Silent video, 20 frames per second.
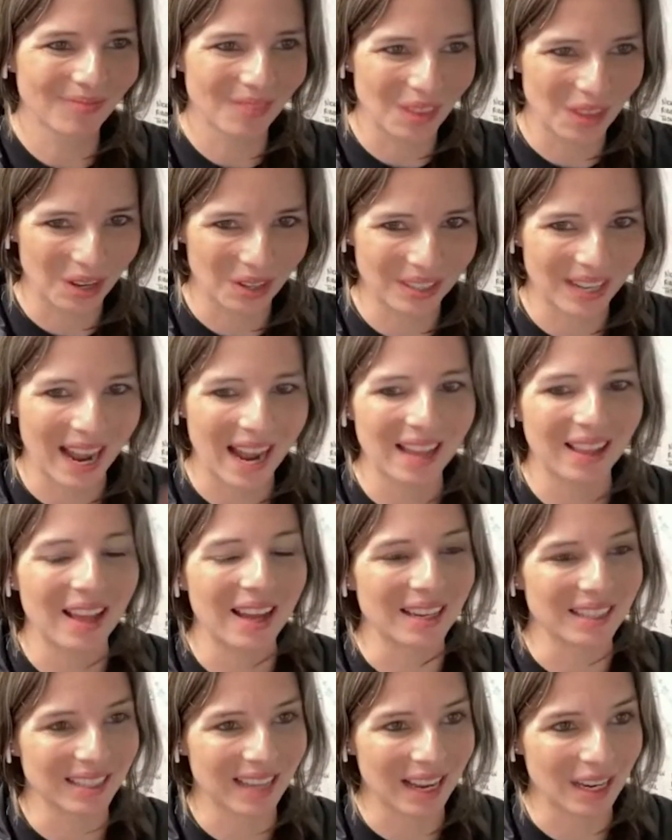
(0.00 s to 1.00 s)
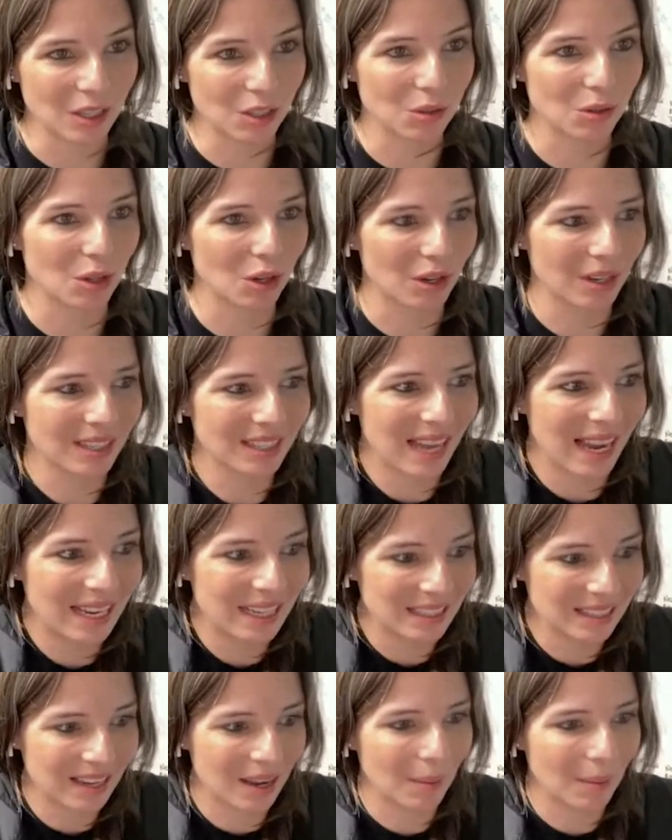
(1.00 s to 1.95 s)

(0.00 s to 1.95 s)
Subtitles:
Their dialogue is kind of, their anxiety is